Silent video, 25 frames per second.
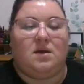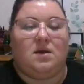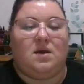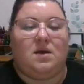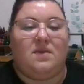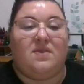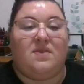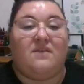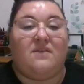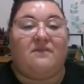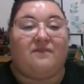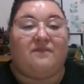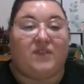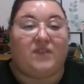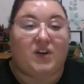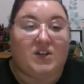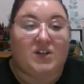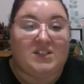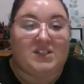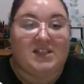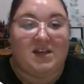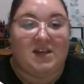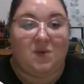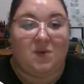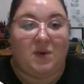The
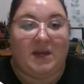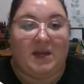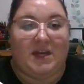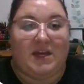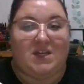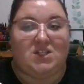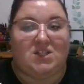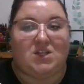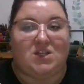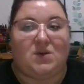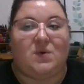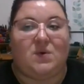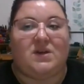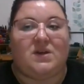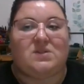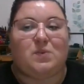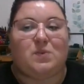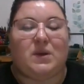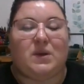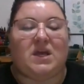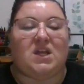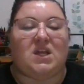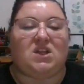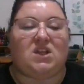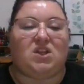first thing we can do is
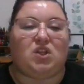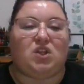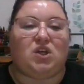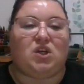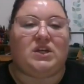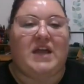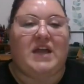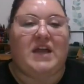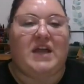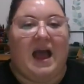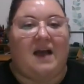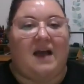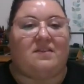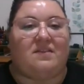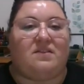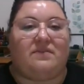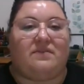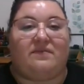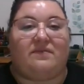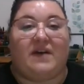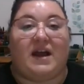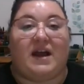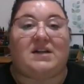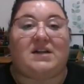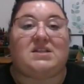we can look at the
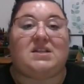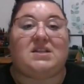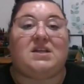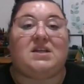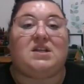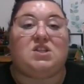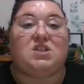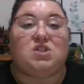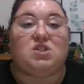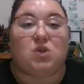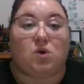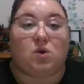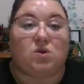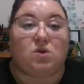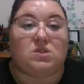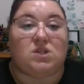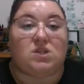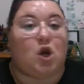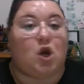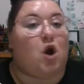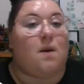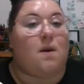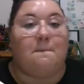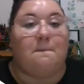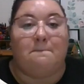fact that adults
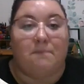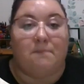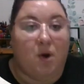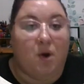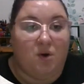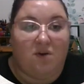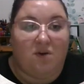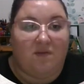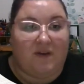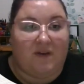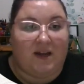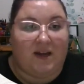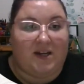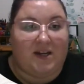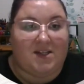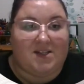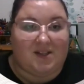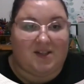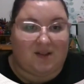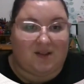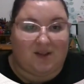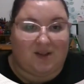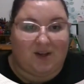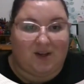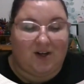are motivated
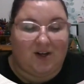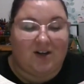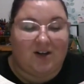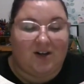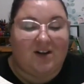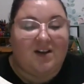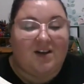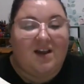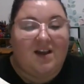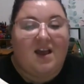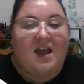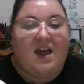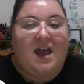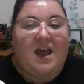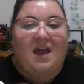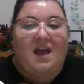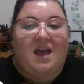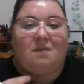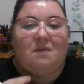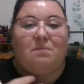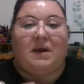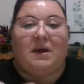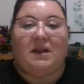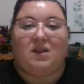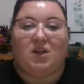to learn.
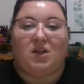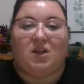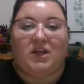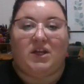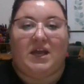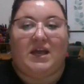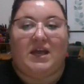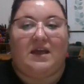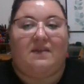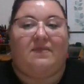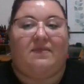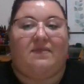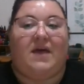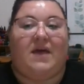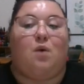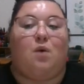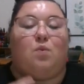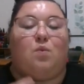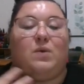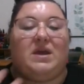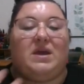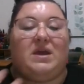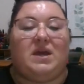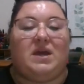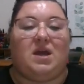And by looking at that,
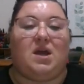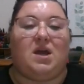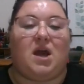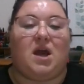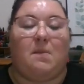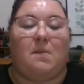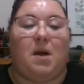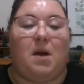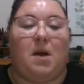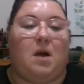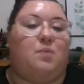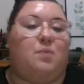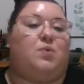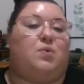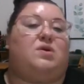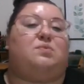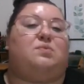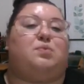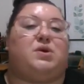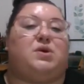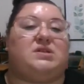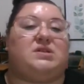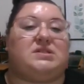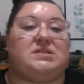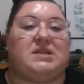we can come up with
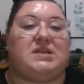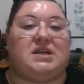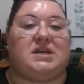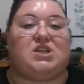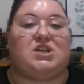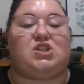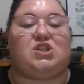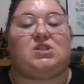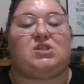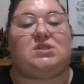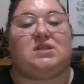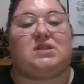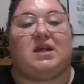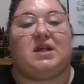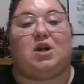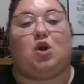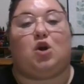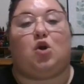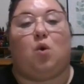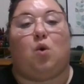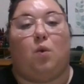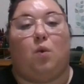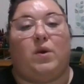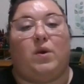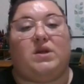presentations that
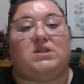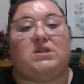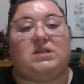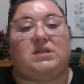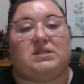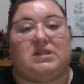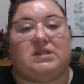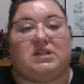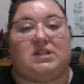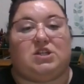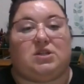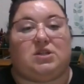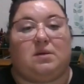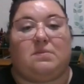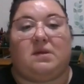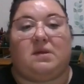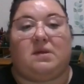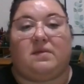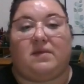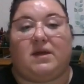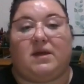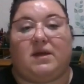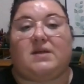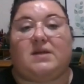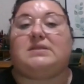are going to teach them
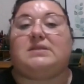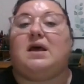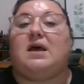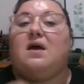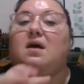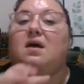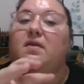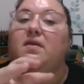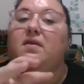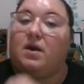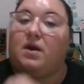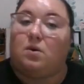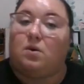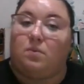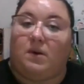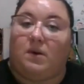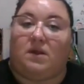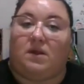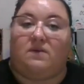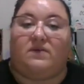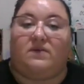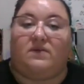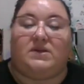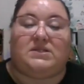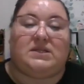the things that are
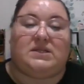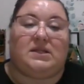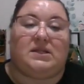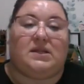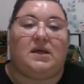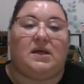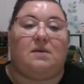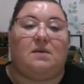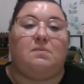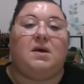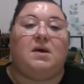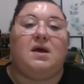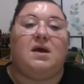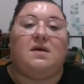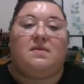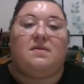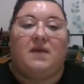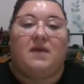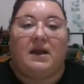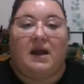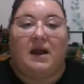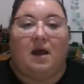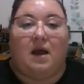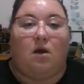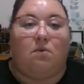relevant to them,
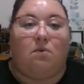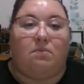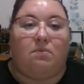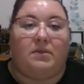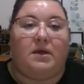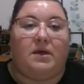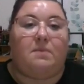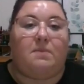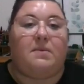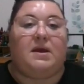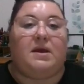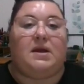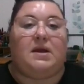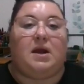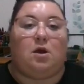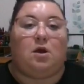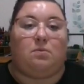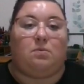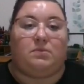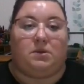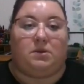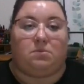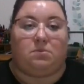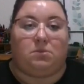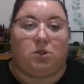that help them and
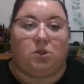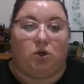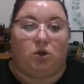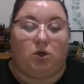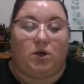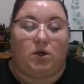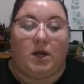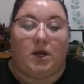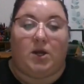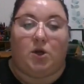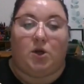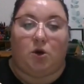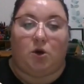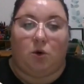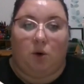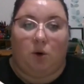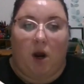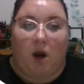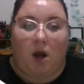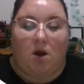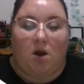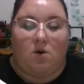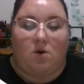help them learn and grow.